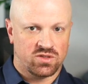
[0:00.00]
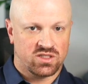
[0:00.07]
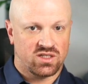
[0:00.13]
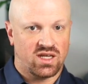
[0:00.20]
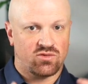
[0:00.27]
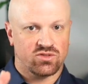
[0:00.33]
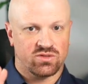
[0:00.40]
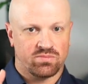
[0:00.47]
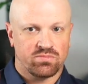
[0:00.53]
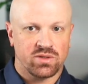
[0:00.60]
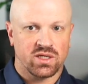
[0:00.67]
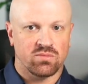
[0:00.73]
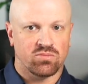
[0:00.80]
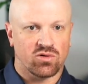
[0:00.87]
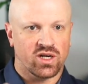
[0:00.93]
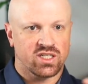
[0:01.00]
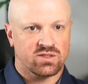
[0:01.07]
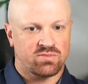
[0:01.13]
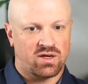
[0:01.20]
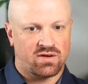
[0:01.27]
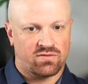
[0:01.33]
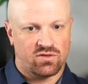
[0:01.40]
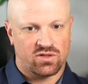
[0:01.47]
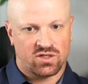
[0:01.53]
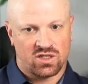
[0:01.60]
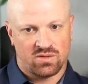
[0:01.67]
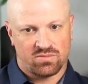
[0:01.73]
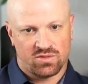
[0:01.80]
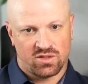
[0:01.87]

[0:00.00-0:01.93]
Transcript: And that was a big bright spot for the company.